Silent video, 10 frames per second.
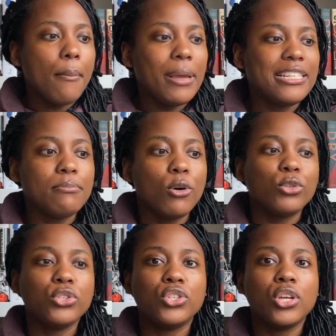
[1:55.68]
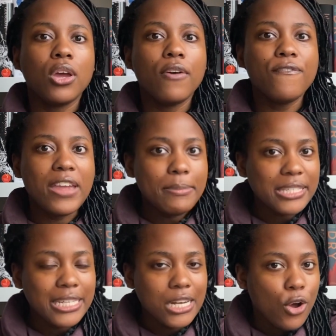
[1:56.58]
is most
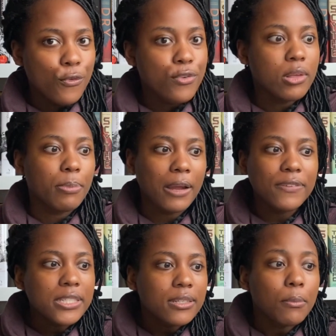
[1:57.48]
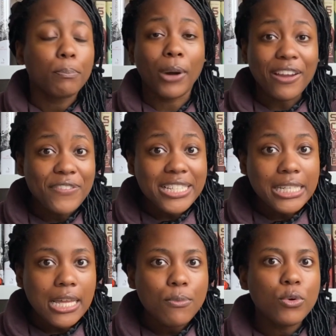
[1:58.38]
famously known for the Breakfast
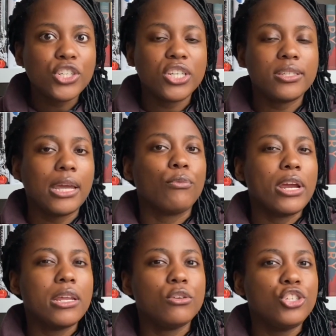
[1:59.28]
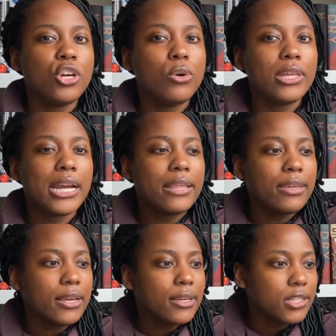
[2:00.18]
Club, which is a radio show that I
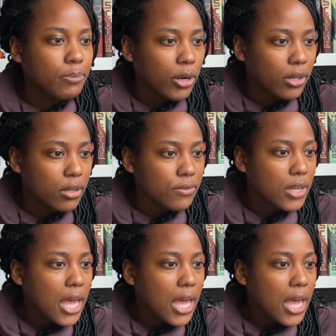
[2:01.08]
think is part of